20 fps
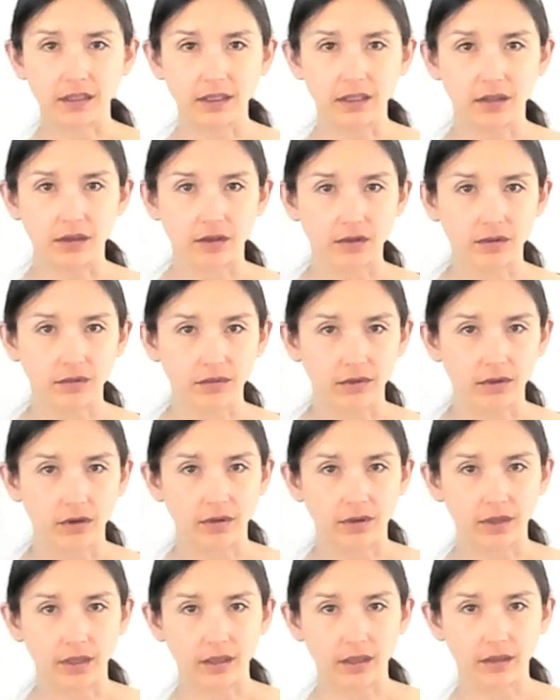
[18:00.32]
ego
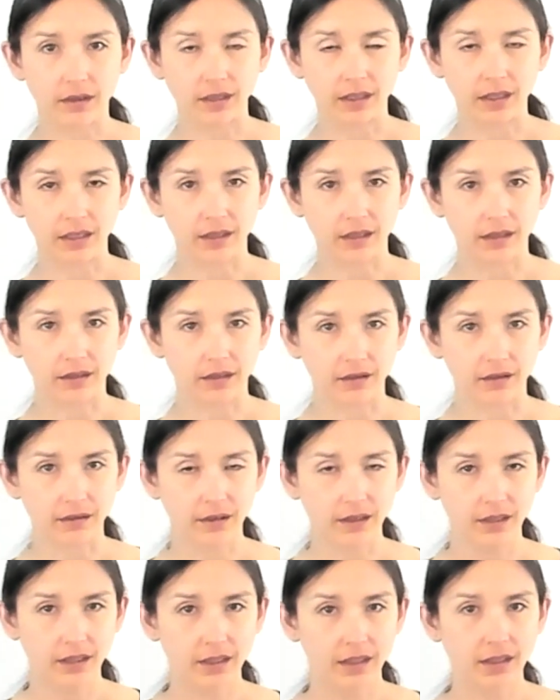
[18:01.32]
go hand in hand.
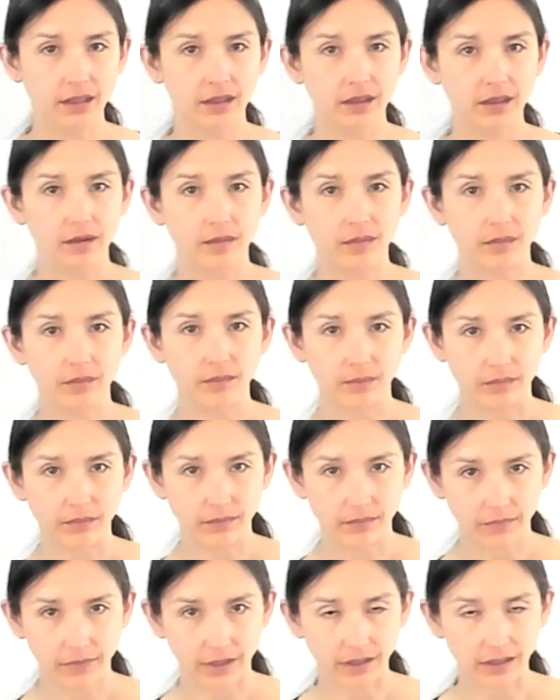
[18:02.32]

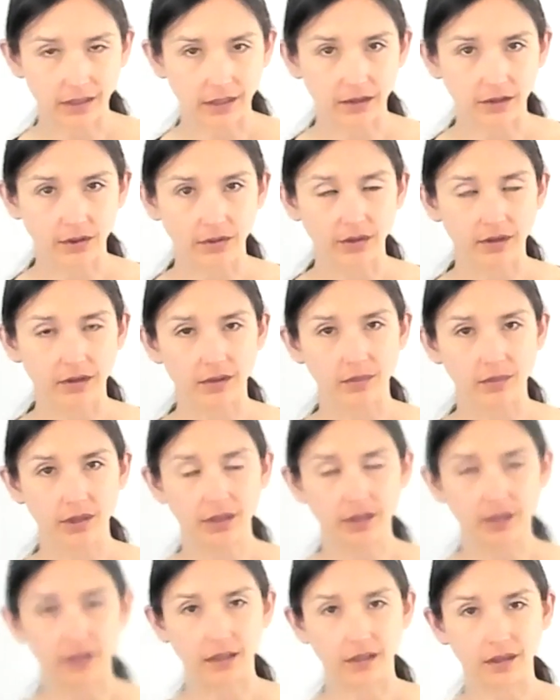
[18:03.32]
The ego and the
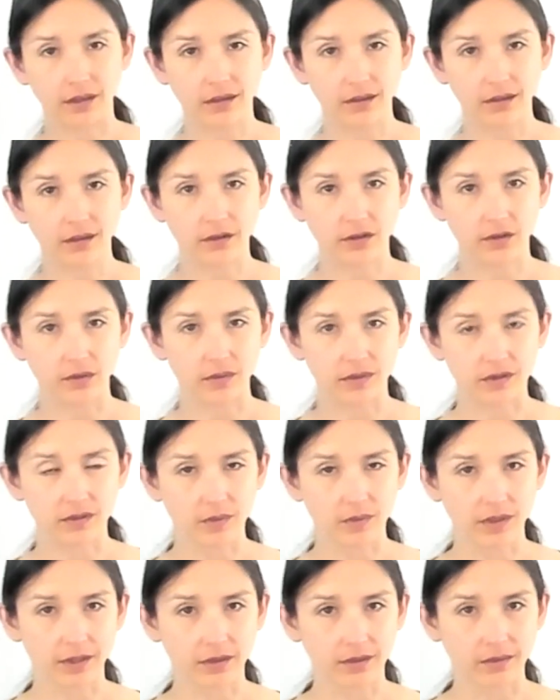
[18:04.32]
body do as
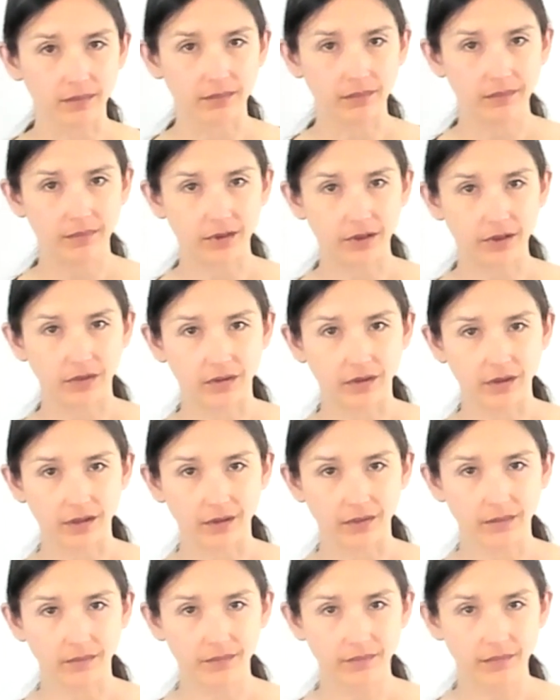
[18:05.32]
well, you see.
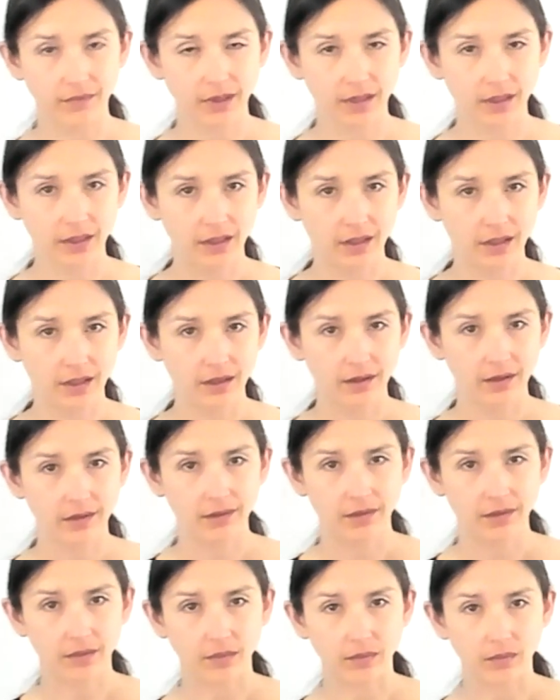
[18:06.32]

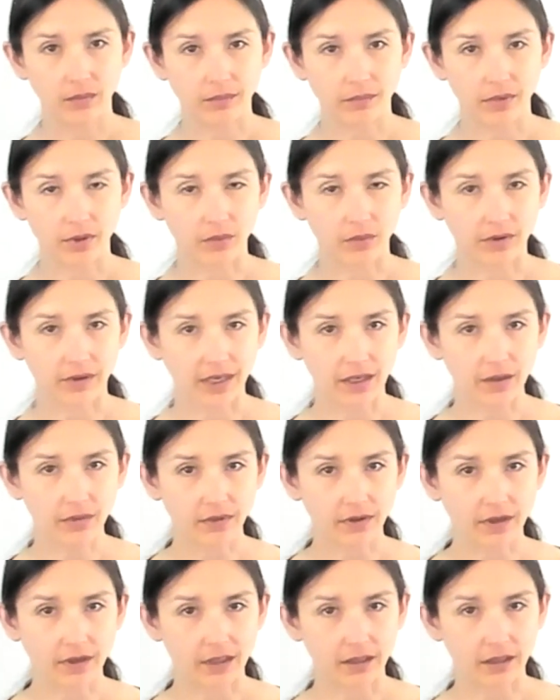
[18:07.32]
But
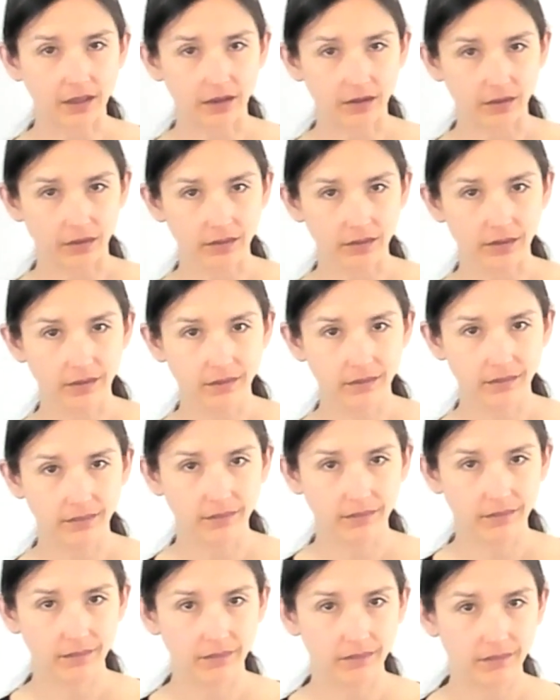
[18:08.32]
without that guilt,
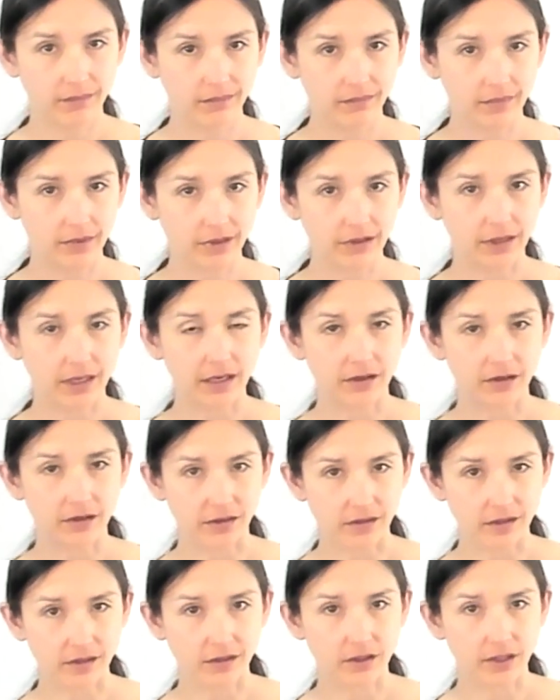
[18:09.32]
and
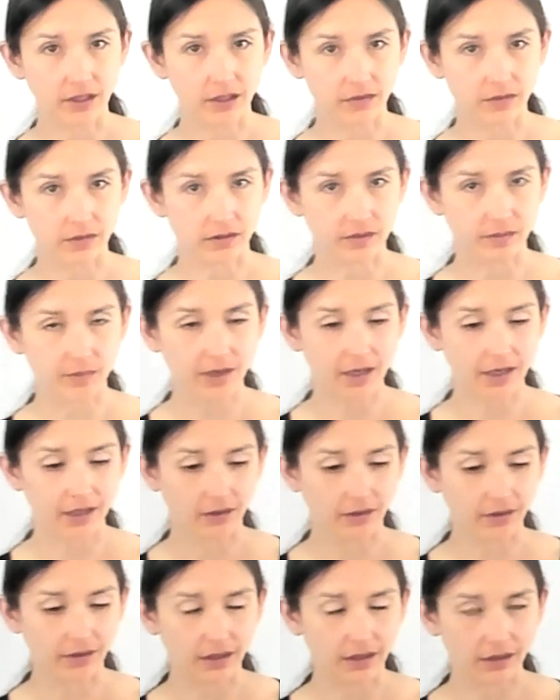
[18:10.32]
just a gentle
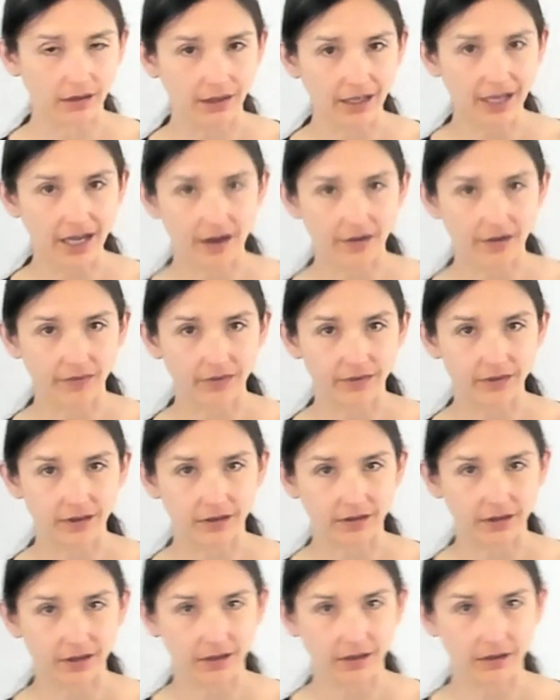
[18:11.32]
smile and a laugh to
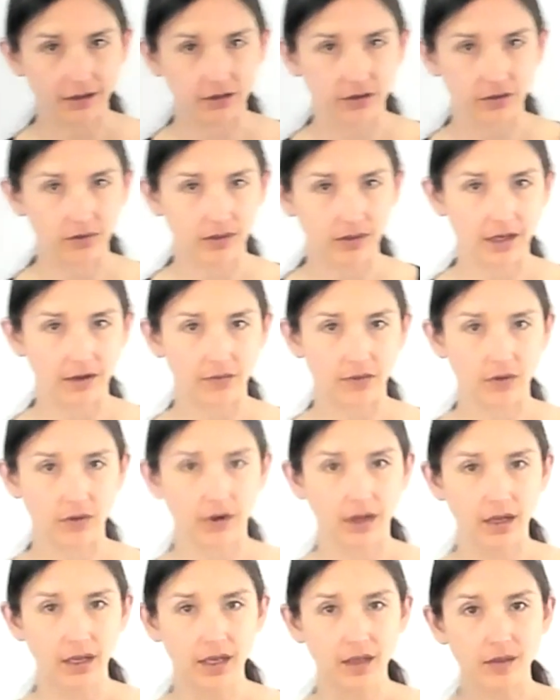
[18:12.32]
think that you could
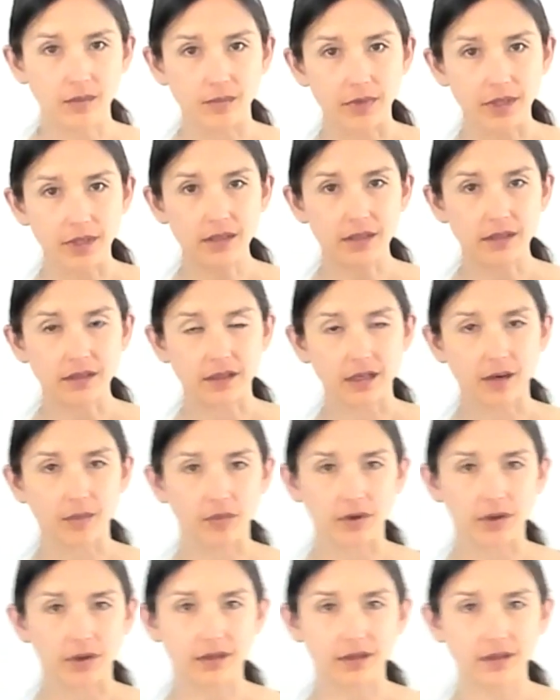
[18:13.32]
ever be
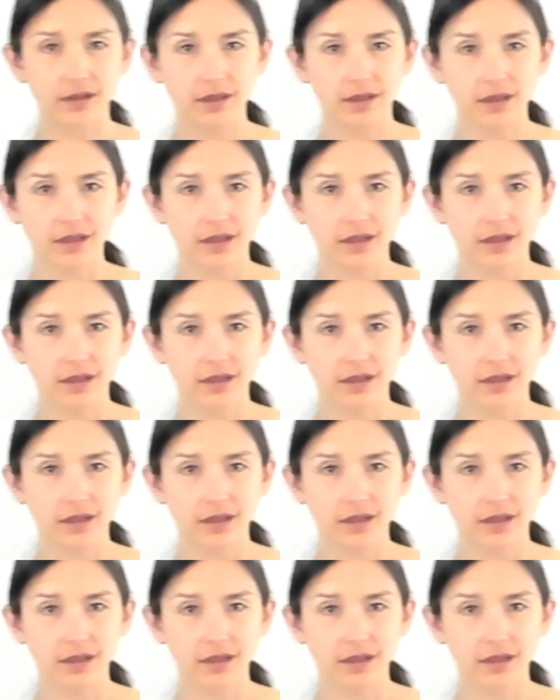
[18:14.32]
separate,